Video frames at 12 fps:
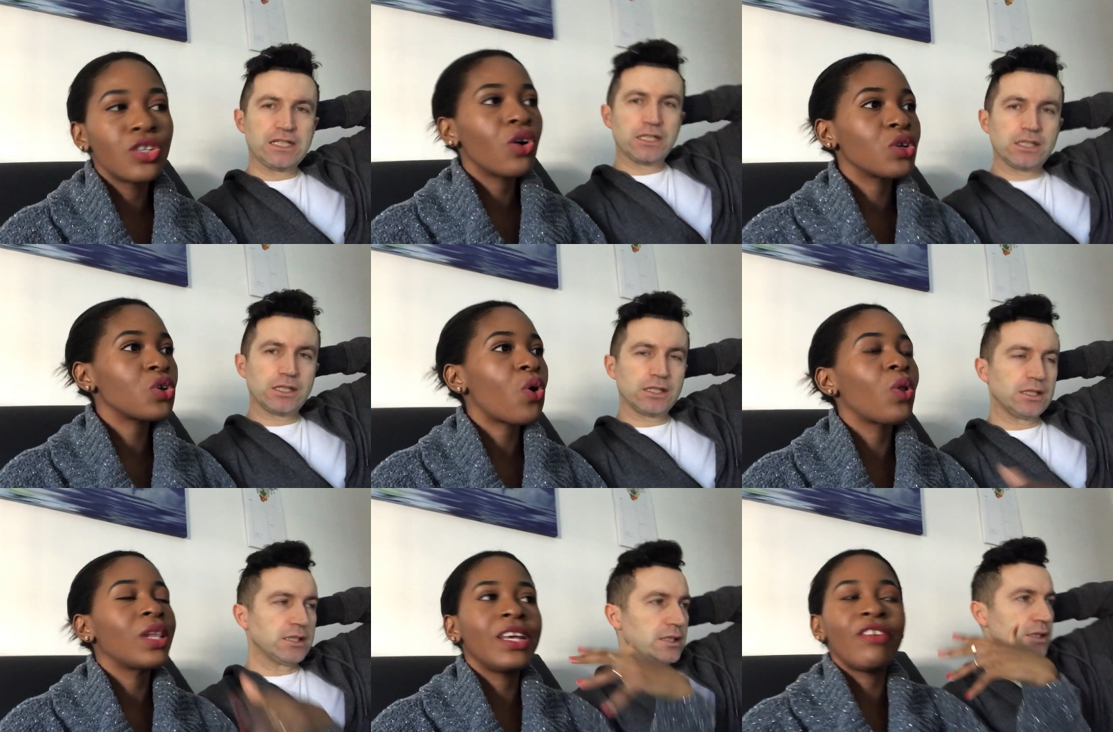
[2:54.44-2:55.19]
Speaker 1: not
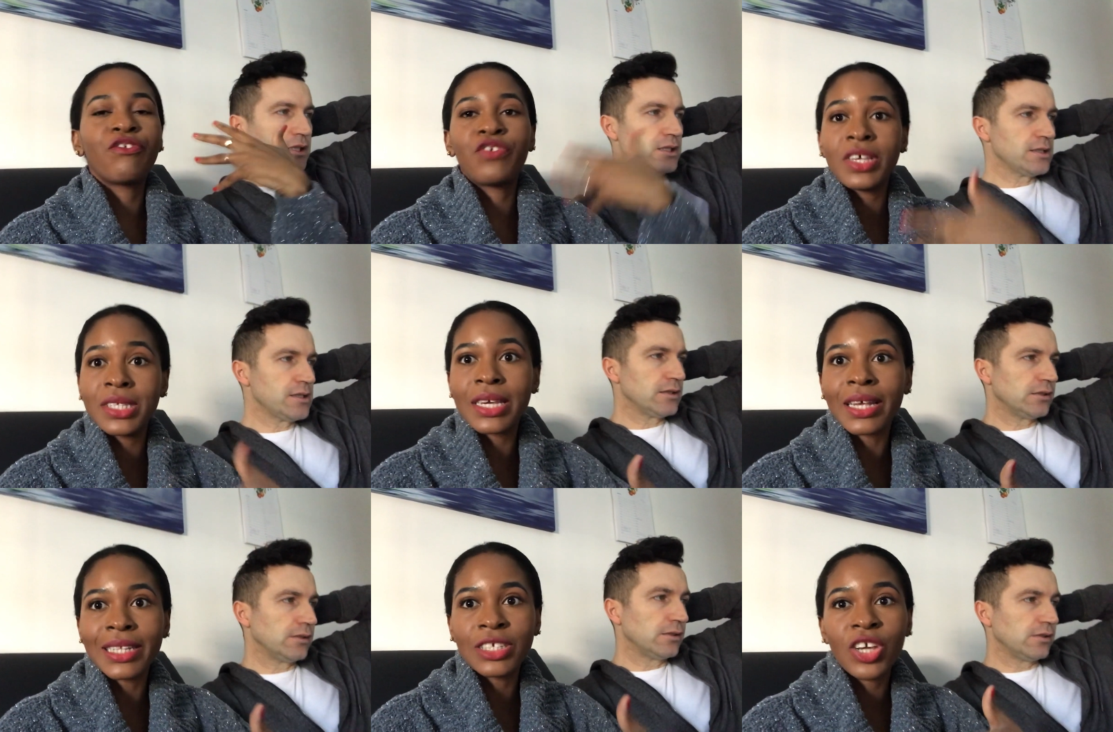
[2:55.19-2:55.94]
only
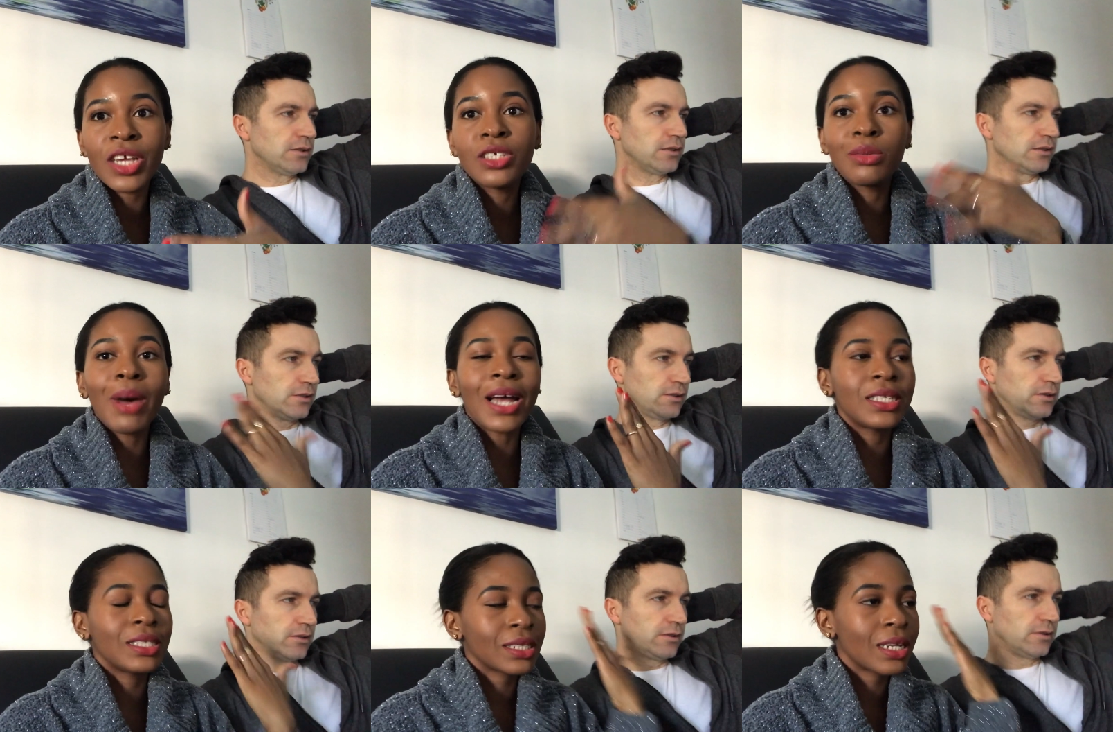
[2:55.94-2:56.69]
physical change,
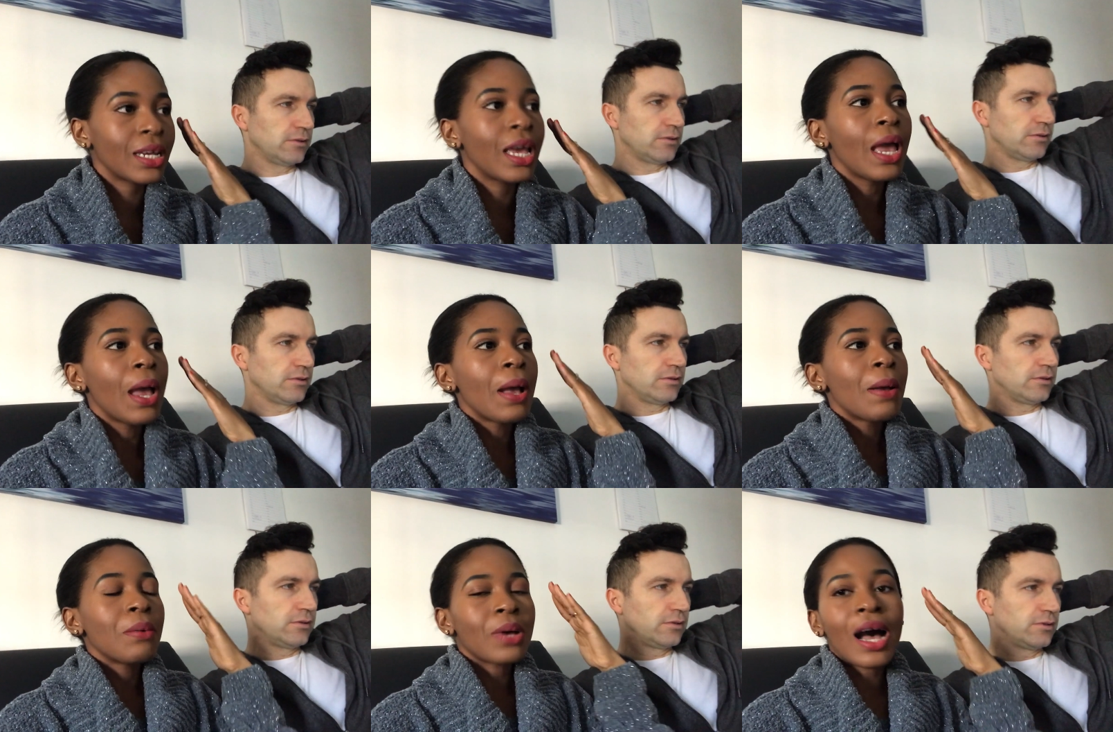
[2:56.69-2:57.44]
but uh,
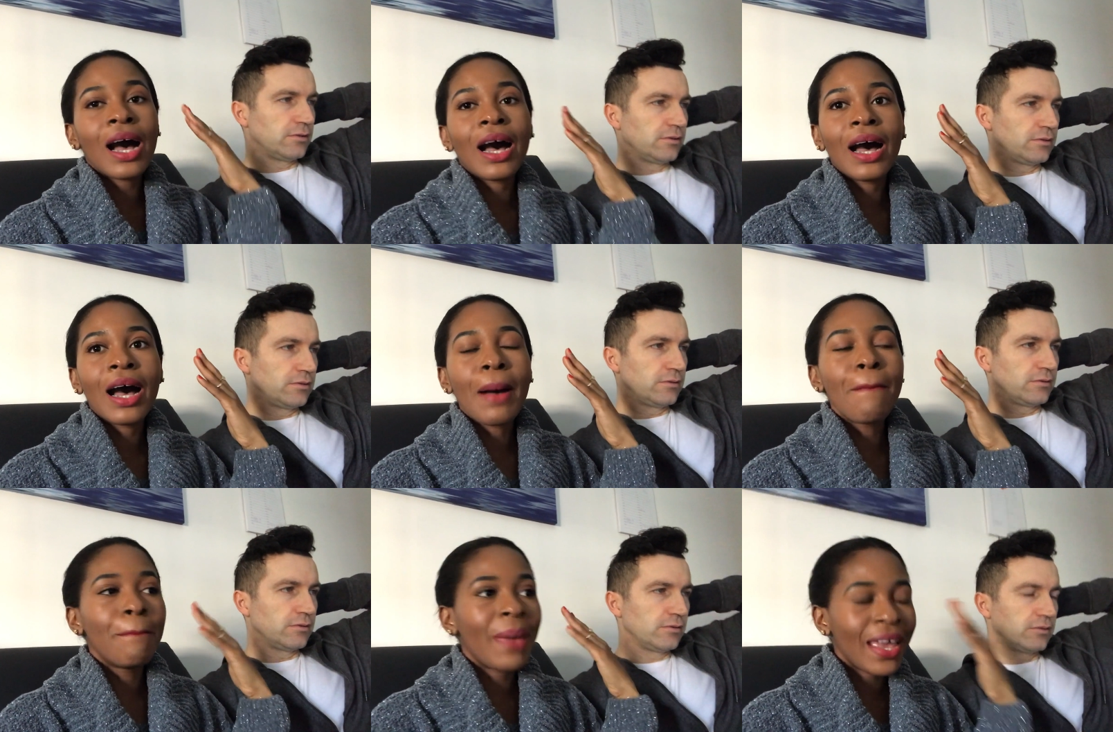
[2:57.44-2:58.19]

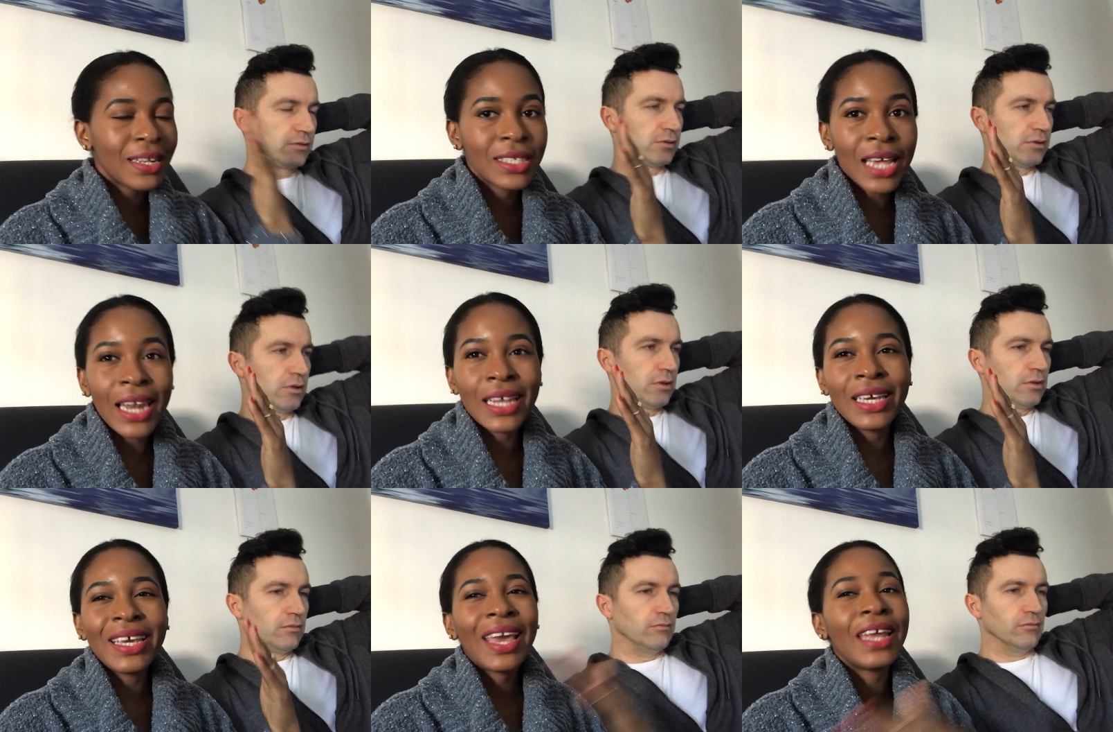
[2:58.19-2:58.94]
uh,
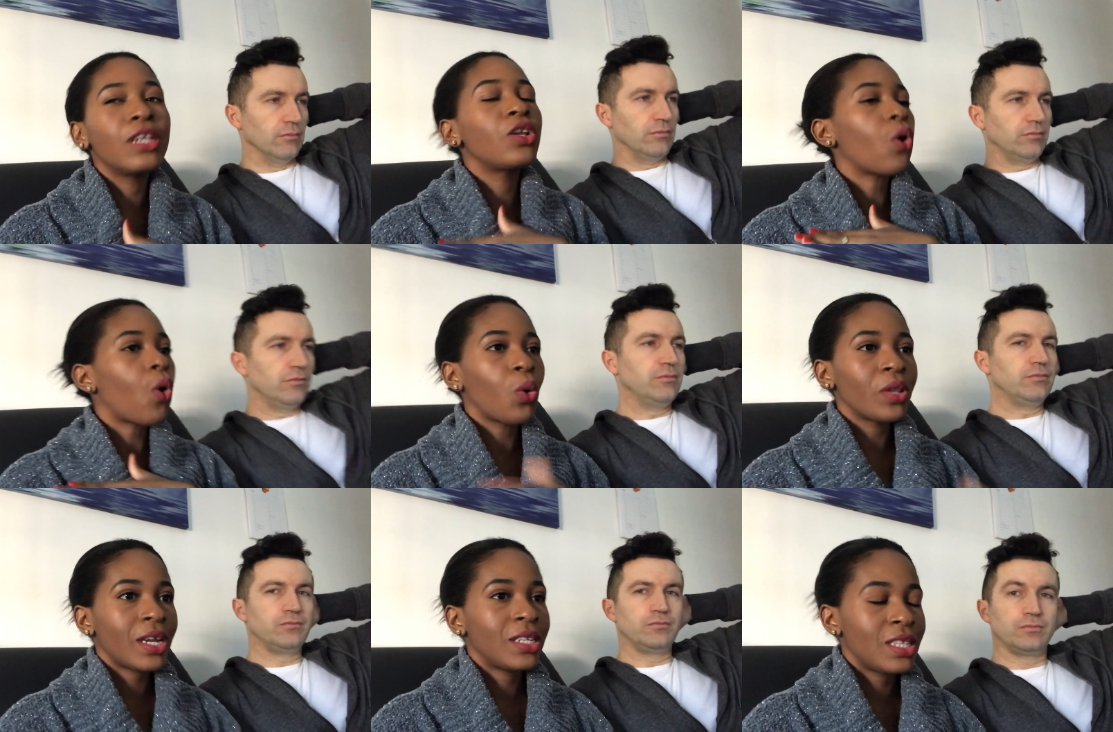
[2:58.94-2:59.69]
mentally and
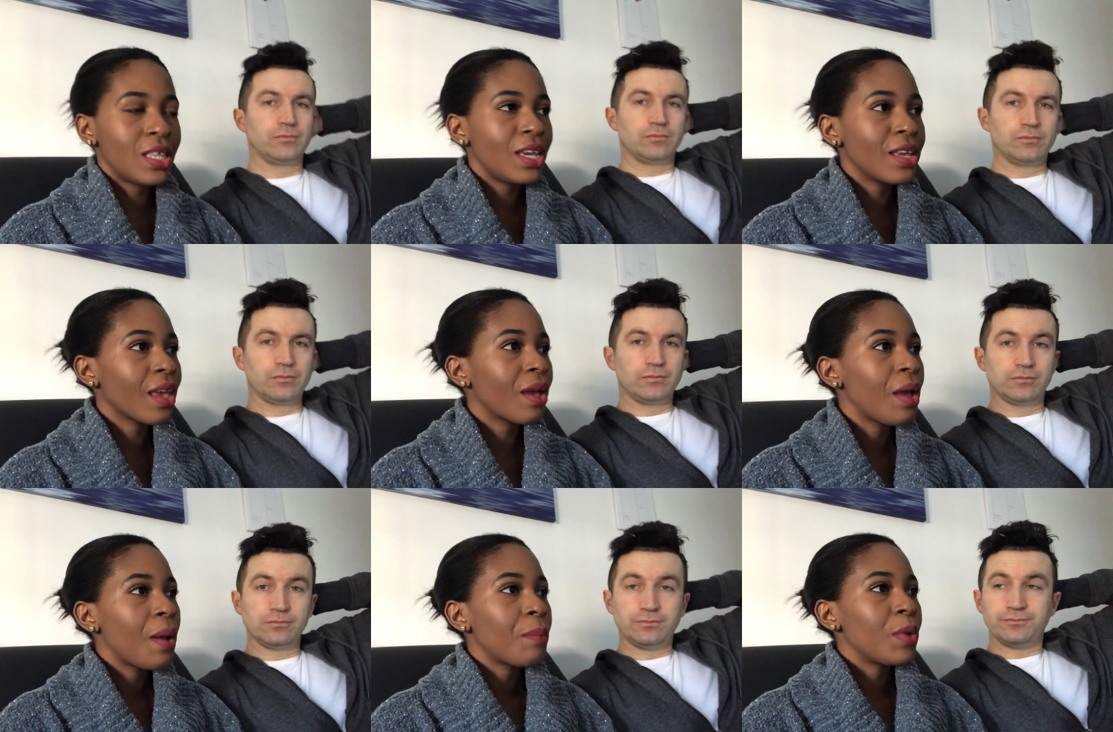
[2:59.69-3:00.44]
all that thing.
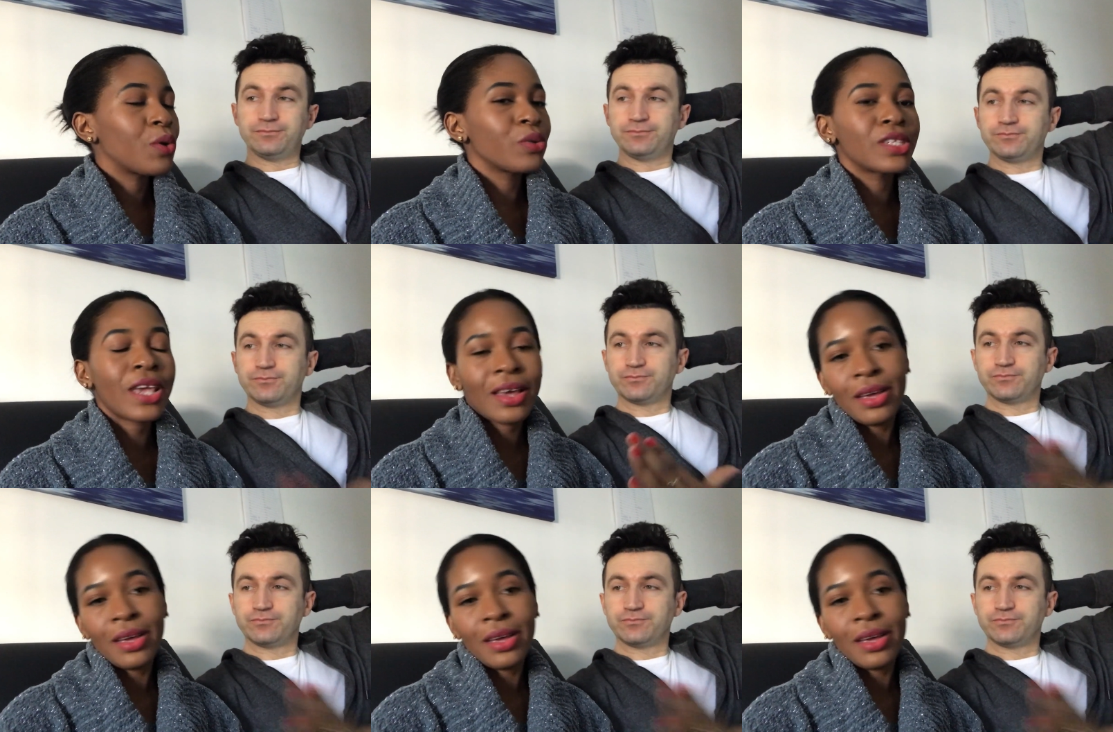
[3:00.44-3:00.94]
Because